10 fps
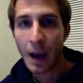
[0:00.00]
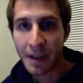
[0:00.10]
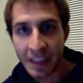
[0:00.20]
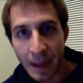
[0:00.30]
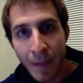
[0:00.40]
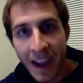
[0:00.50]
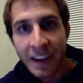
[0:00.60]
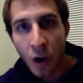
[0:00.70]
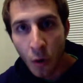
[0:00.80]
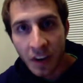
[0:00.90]
I mean, they may
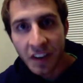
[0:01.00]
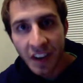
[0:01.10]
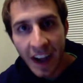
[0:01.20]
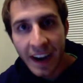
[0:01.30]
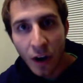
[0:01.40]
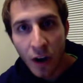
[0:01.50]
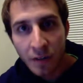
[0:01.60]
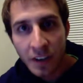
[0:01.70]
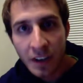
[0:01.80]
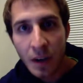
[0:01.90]
coincide
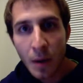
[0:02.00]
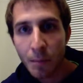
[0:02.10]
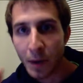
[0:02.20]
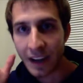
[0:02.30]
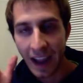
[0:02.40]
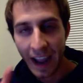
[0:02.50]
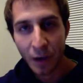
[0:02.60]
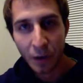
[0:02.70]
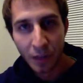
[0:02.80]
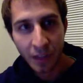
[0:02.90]
often, but
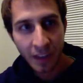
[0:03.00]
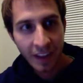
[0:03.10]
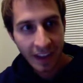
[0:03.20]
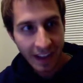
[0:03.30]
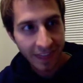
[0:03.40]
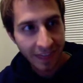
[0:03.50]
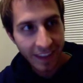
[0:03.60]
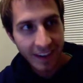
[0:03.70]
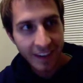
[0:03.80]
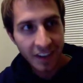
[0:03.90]
health and
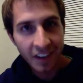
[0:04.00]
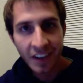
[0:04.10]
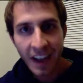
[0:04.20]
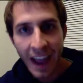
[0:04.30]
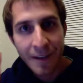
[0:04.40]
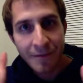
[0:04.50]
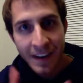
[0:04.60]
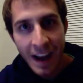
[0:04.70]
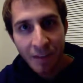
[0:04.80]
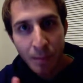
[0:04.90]
thinness have
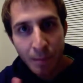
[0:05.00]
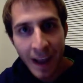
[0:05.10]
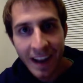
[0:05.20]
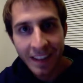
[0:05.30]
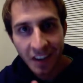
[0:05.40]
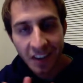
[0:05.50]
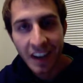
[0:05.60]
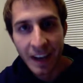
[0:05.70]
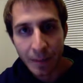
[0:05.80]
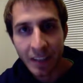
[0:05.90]
never been the
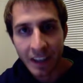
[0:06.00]
same